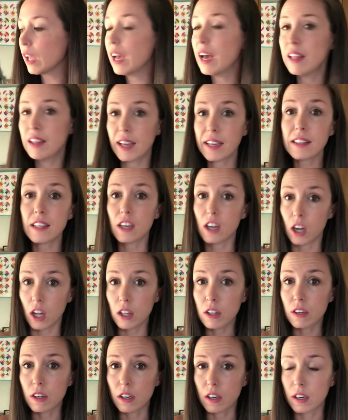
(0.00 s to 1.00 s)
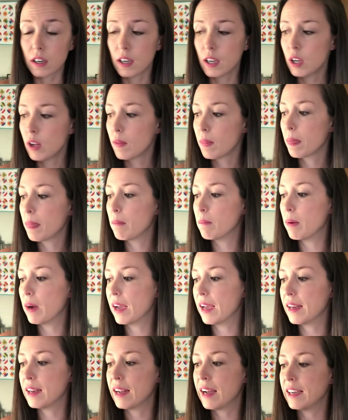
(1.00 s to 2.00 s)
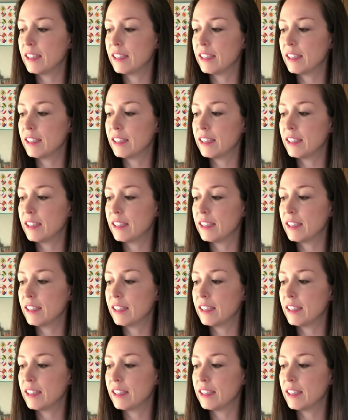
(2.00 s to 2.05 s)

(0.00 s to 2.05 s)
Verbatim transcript: I like the color, but